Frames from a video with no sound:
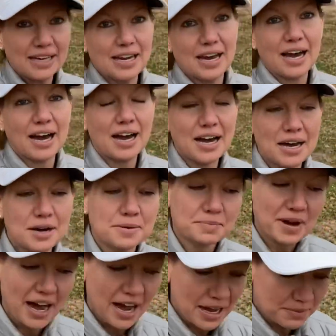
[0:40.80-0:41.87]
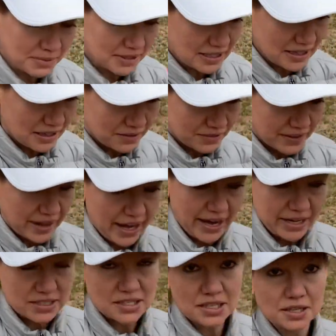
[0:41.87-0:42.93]
um, I believe
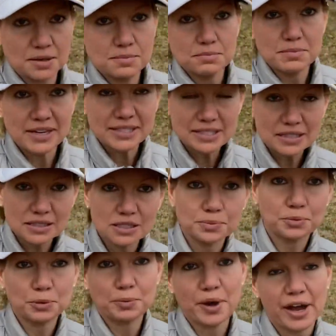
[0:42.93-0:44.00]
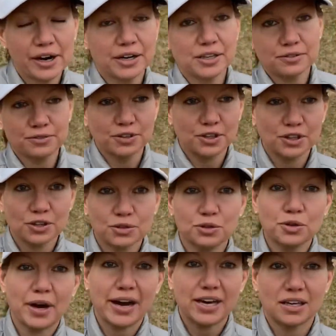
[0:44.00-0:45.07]
that mentally preparing for a thru
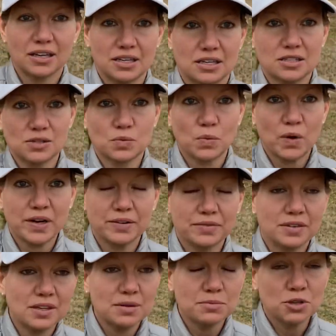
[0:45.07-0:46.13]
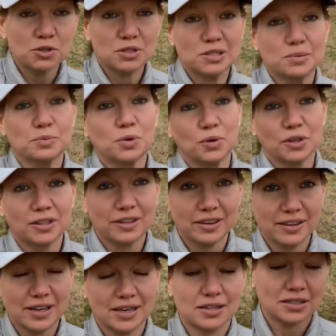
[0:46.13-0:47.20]
hike is one of the most important
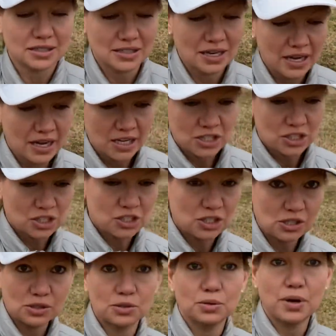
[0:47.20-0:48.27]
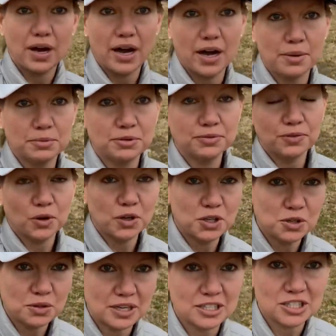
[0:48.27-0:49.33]
things to do uh, before
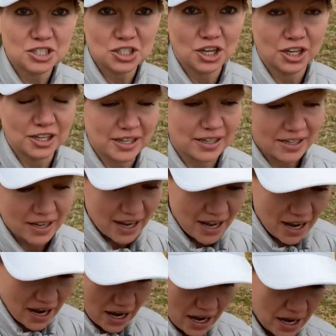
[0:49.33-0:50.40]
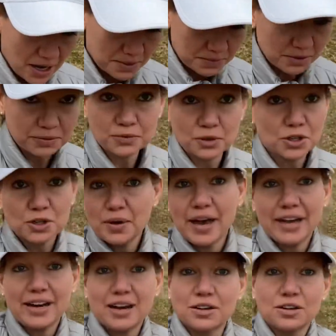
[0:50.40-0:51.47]
you get started, um, before you
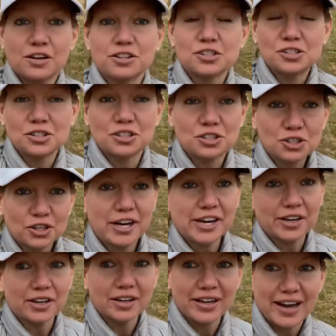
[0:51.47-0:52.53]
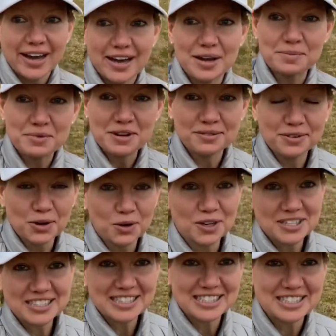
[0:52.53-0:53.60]
head out onto the trail. Um, of
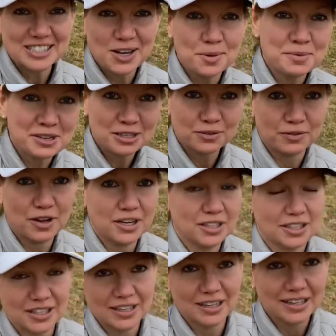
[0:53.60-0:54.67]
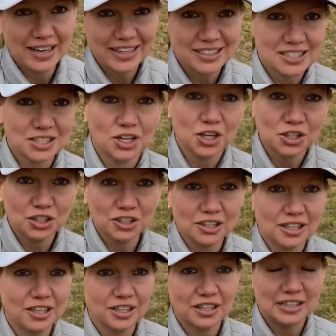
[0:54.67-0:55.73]
course, it's so much fun collecting all your
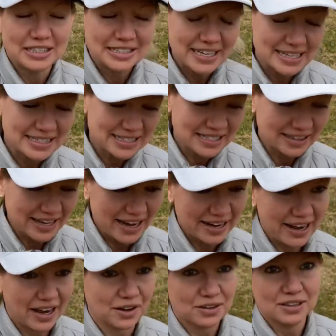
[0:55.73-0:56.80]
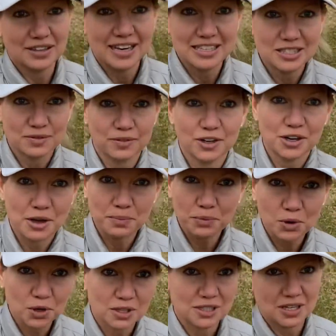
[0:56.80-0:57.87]
gear and testing that out, and that's very
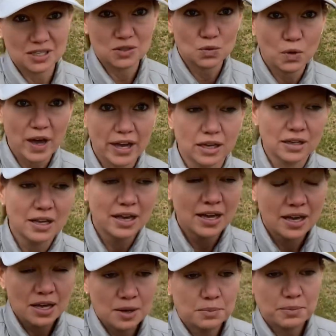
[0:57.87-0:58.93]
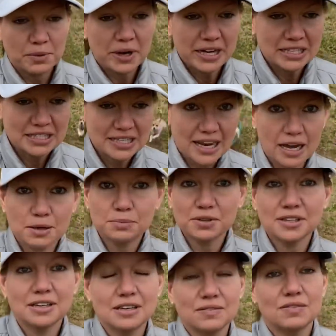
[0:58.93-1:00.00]
important as well. But I
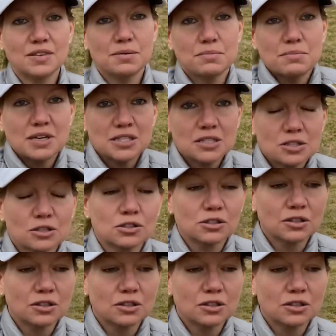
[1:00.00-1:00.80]
believe the mental